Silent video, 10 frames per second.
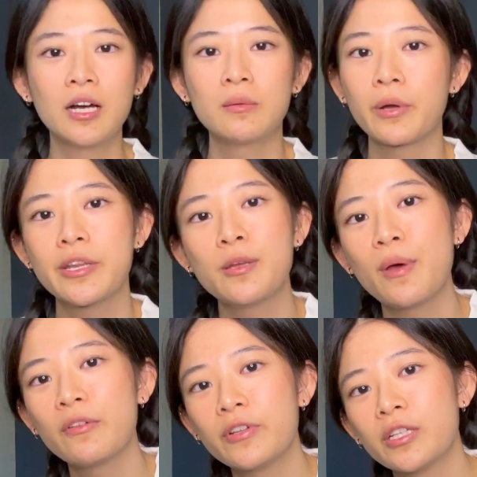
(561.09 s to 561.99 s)
Brandy
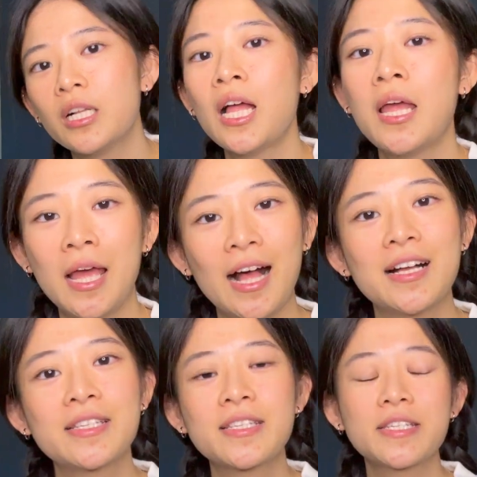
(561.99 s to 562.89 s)
Melville
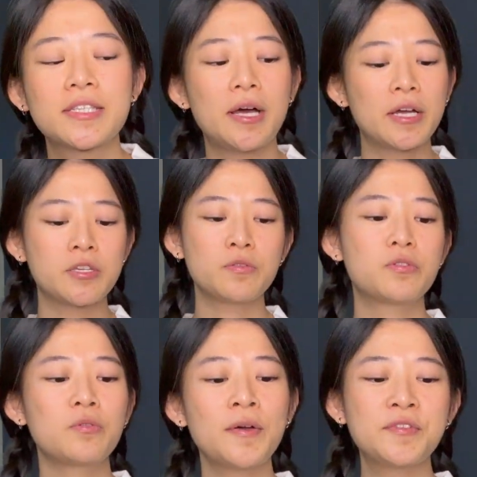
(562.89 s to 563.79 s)
has, is that you
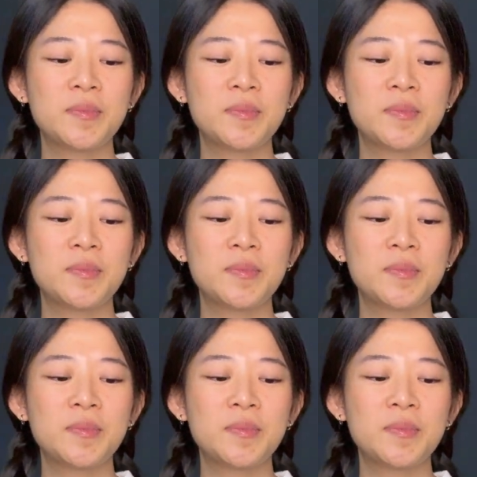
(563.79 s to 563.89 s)
do have to